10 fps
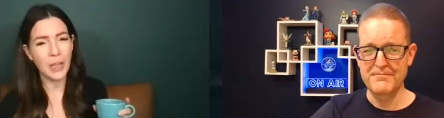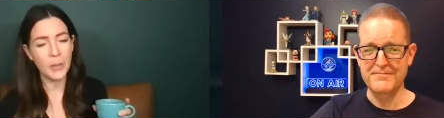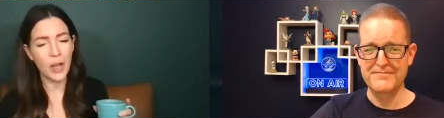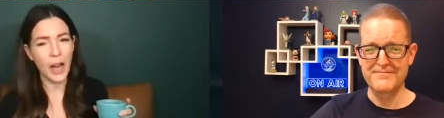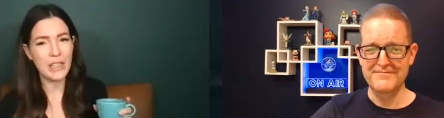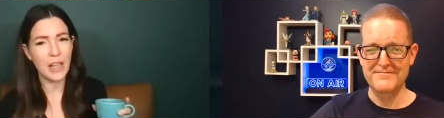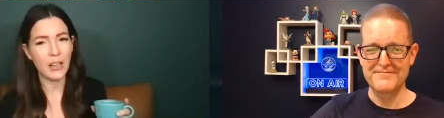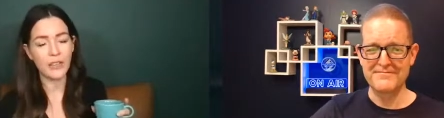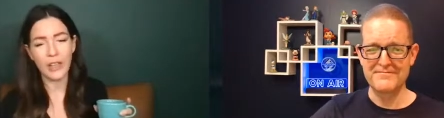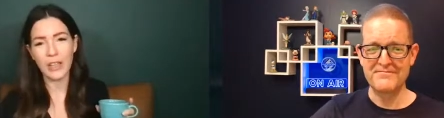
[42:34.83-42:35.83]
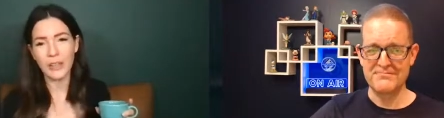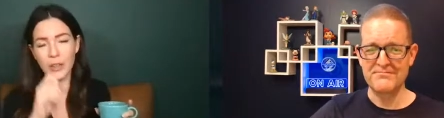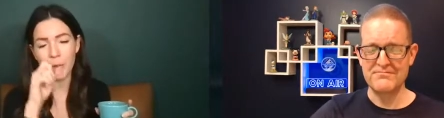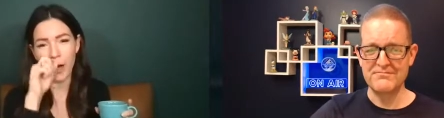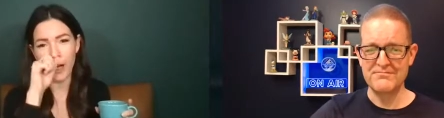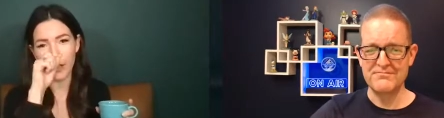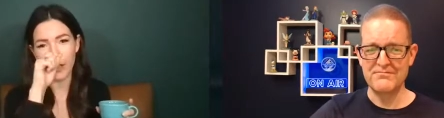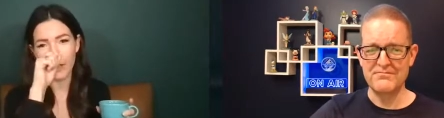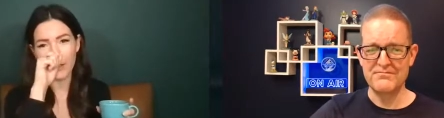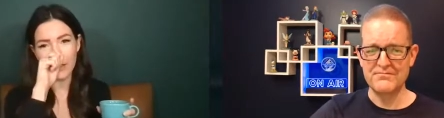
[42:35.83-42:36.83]
Speaker 1: keep your eyes out. If any of you
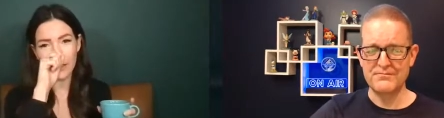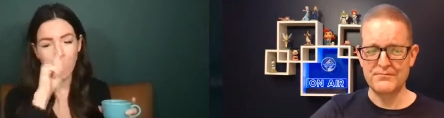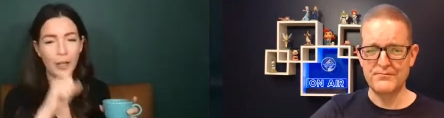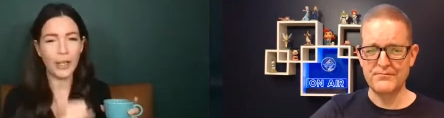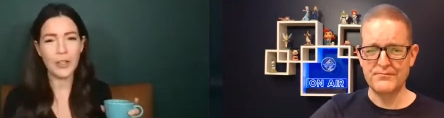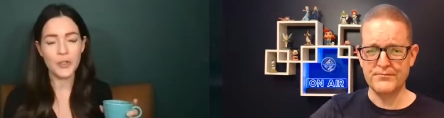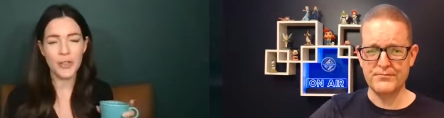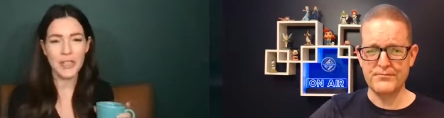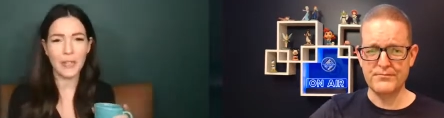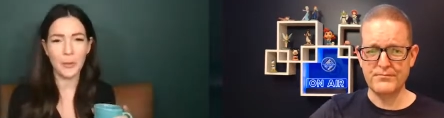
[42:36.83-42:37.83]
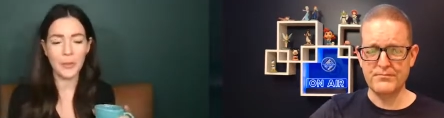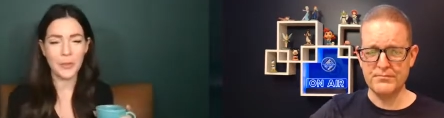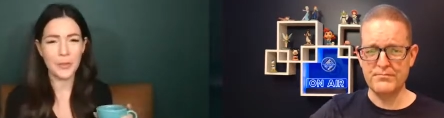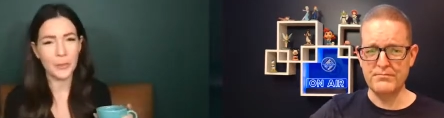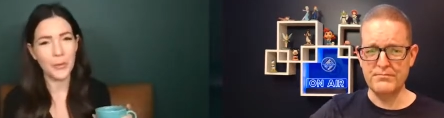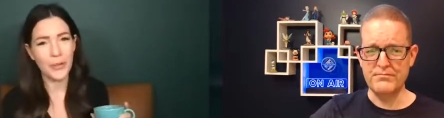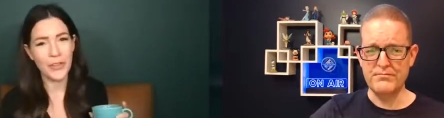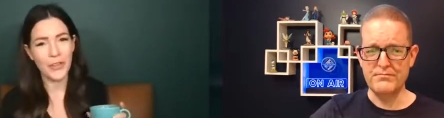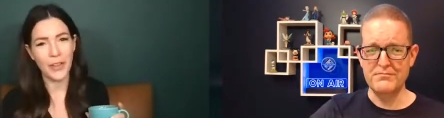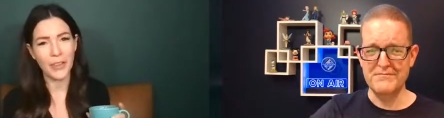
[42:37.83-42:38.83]
are are interested, we'll be doing some cool
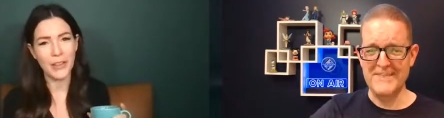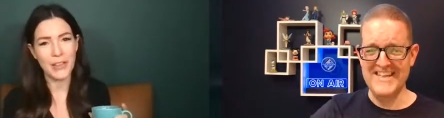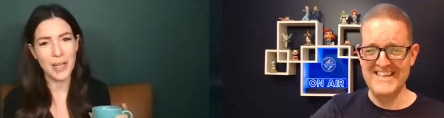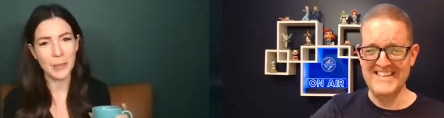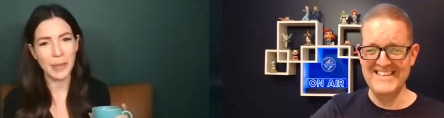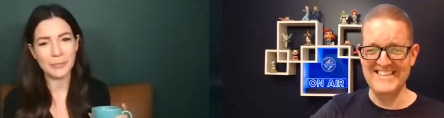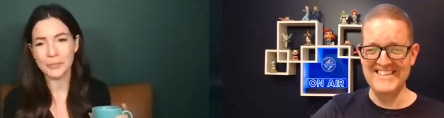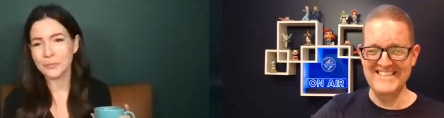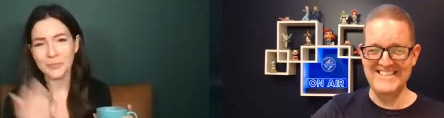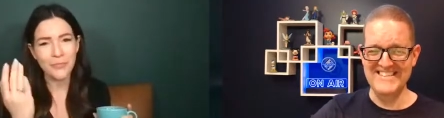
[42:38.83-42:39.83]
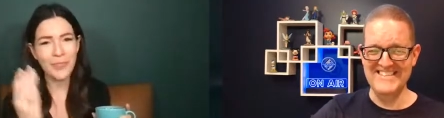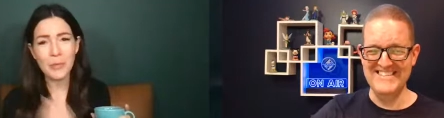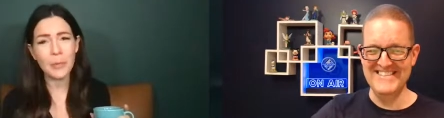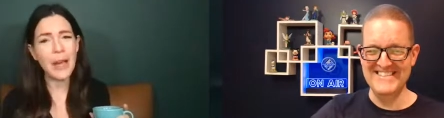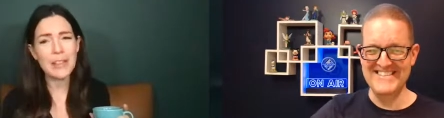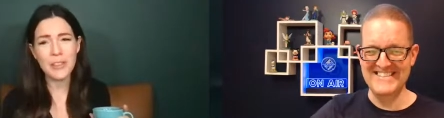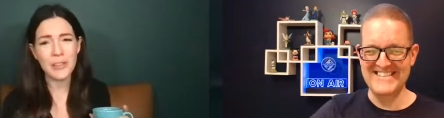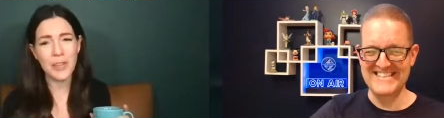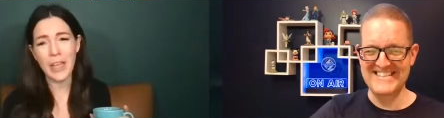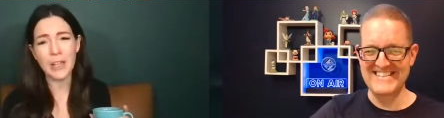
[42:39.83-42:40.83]
stuff on Thursday. But Brad, so
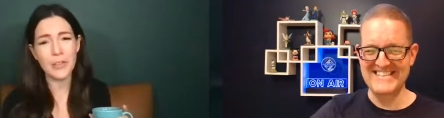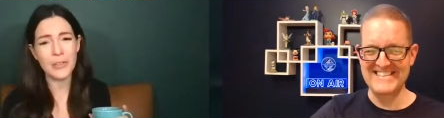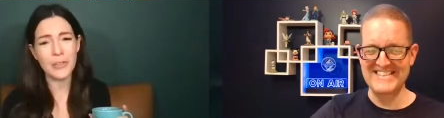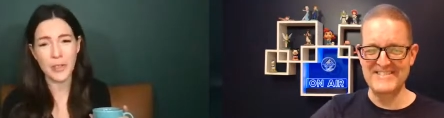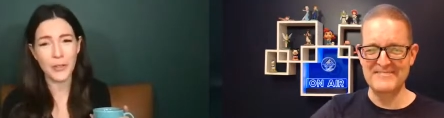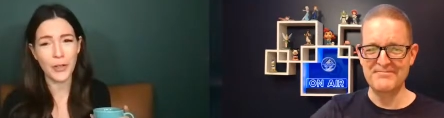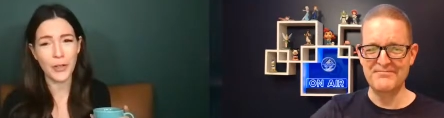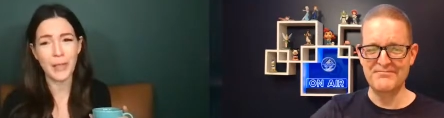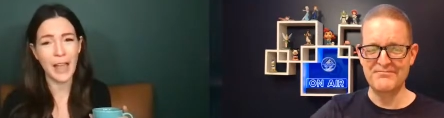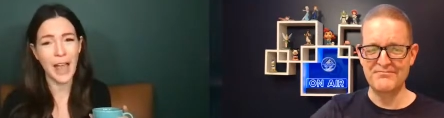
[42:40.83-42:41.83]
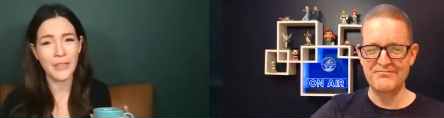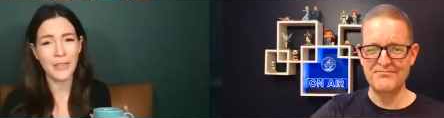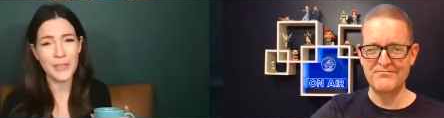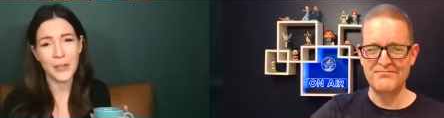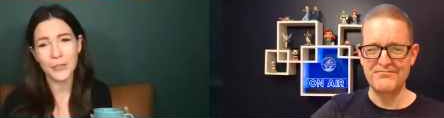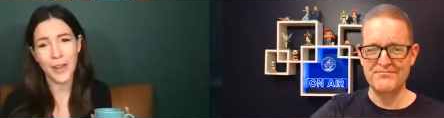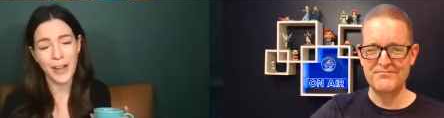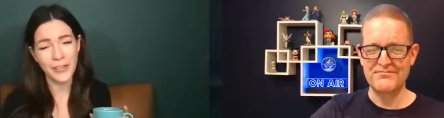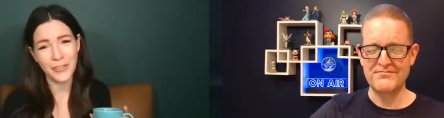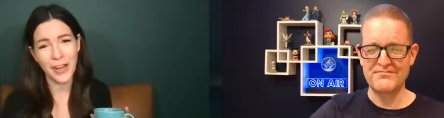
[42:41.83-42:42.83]
thank you so much for coming live. It's so fun
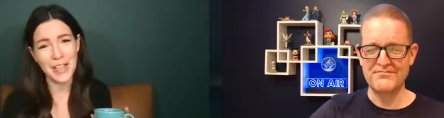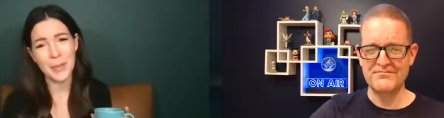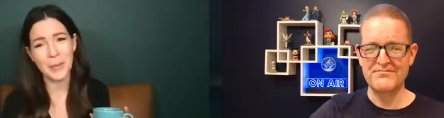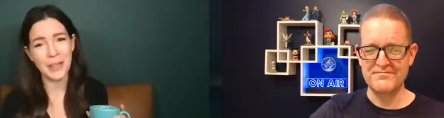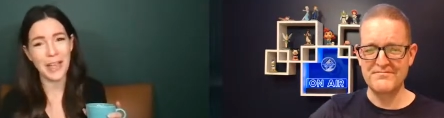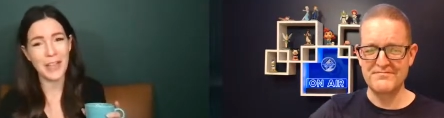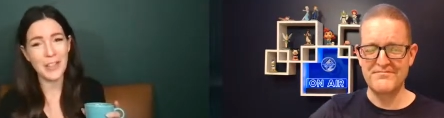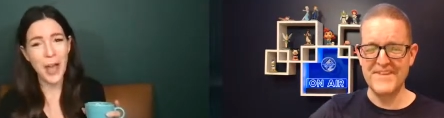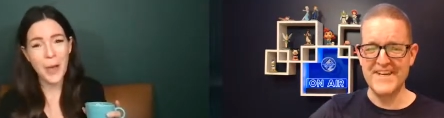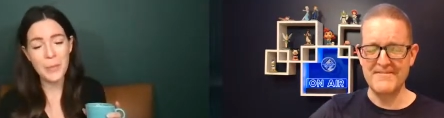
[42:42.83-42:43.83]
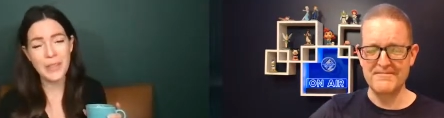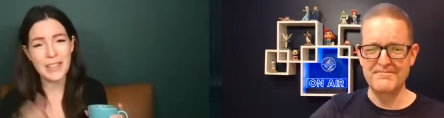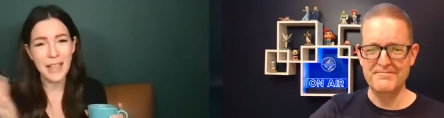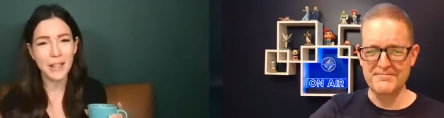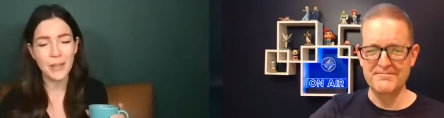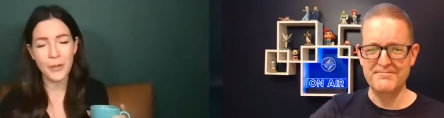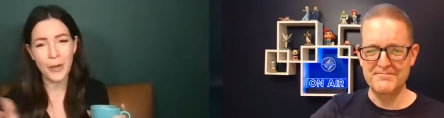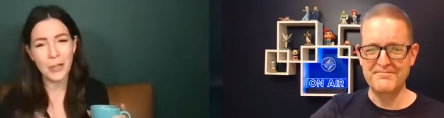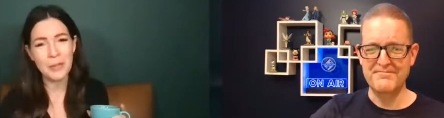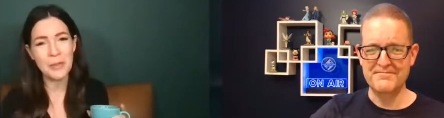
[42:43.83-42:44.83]
on Fridays to be able to catch yeah. up and say hello to
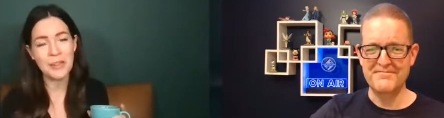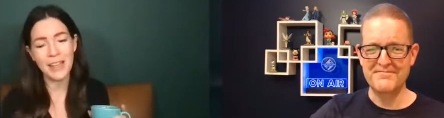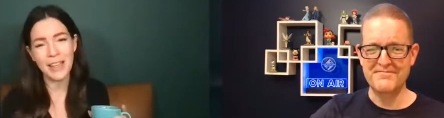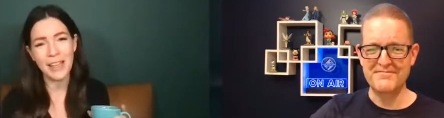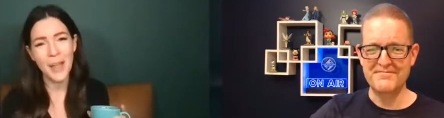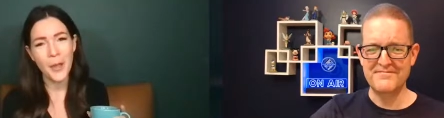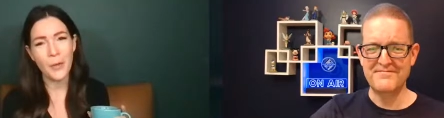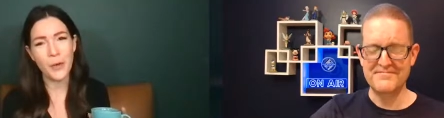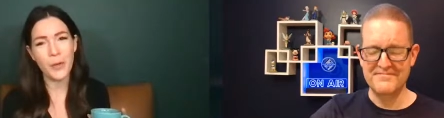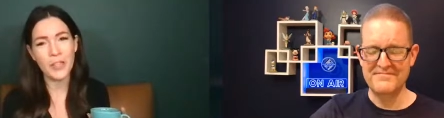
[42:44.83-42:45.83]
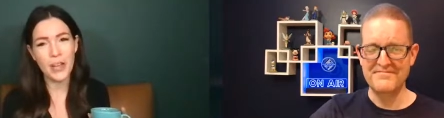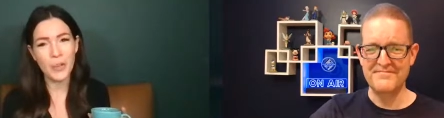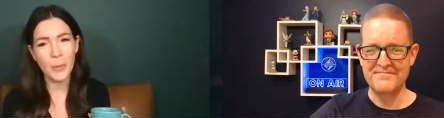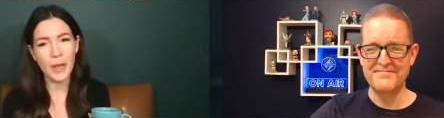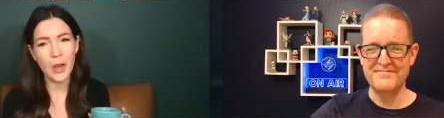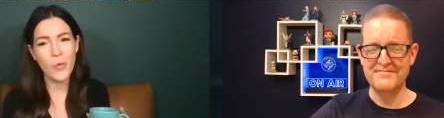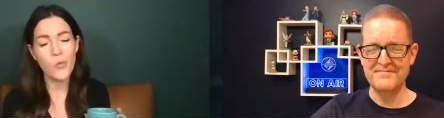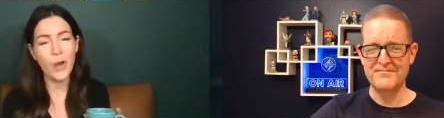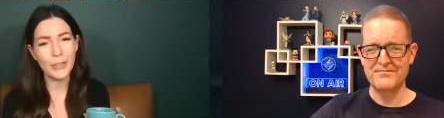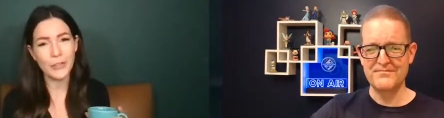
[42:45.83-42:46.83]
our community. want to wish everybody a
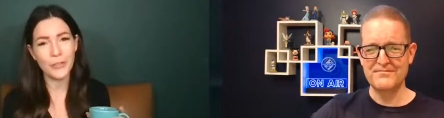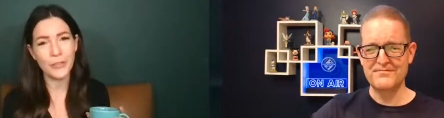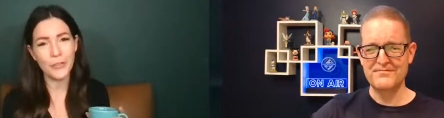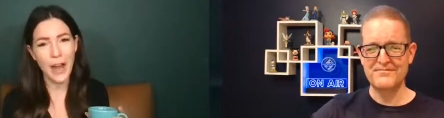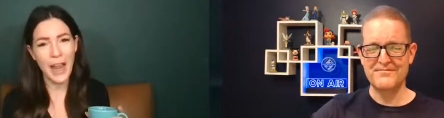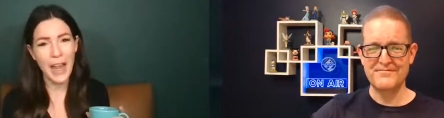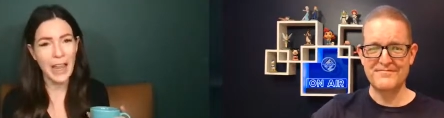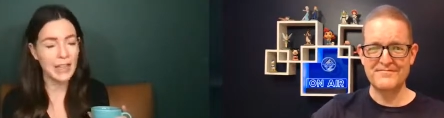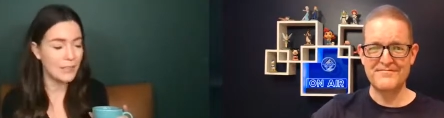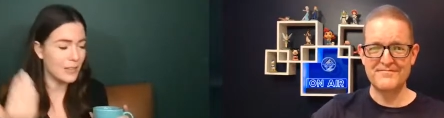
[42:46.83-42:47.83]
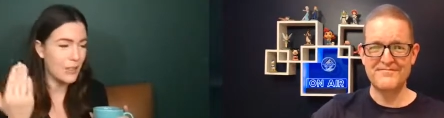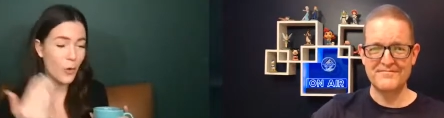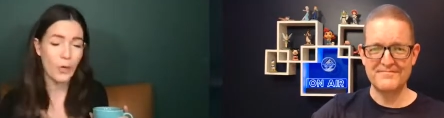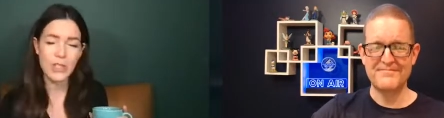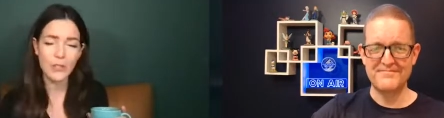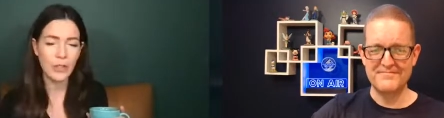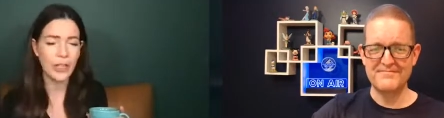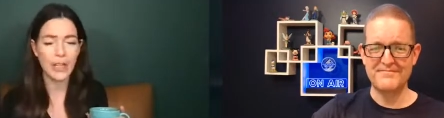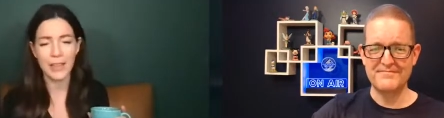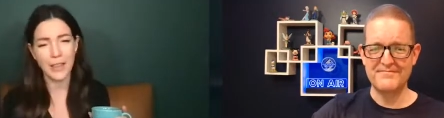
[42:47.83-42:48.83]
wonderful Friday. And of course, if you
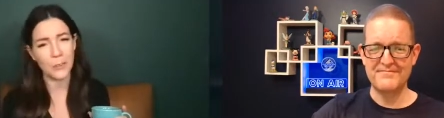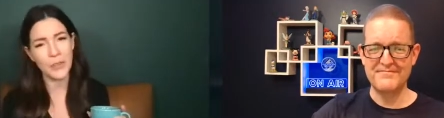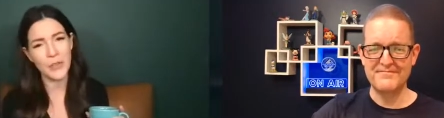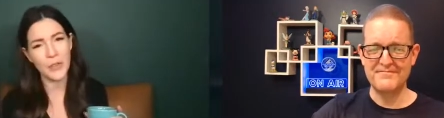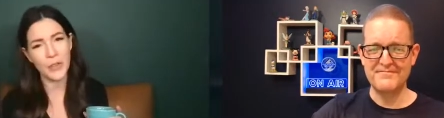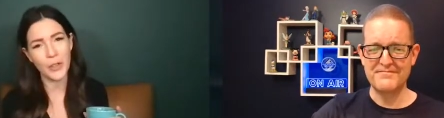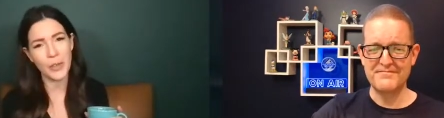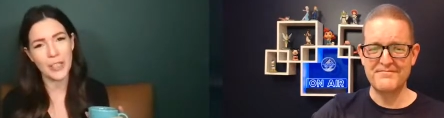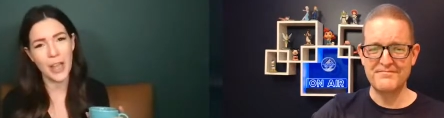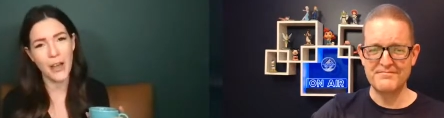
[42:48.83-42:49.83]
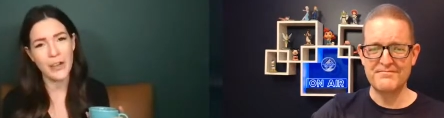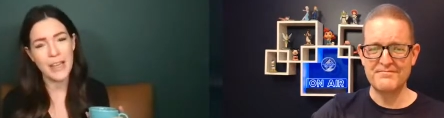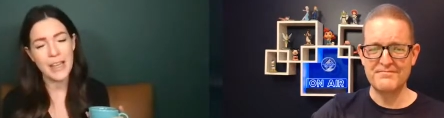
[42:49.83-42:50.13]
need anything, please feel free to reach out.